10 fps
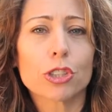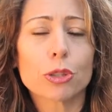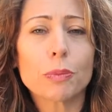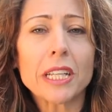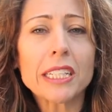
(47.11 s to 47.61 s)
So
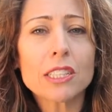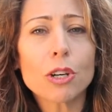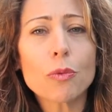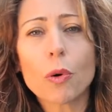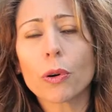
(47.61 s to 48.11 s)
please
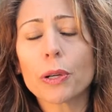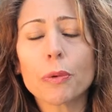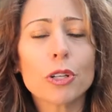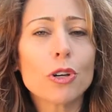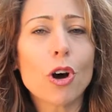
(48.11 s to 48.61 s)
don't worry,
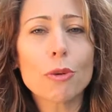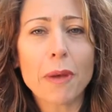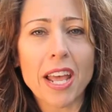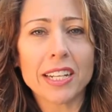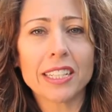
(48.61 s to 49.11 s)
we're not
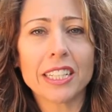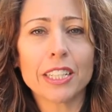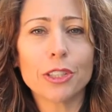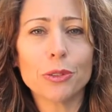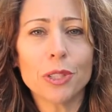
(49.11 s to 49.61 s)
abandoning
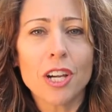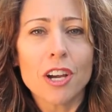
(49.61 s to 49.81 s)
you.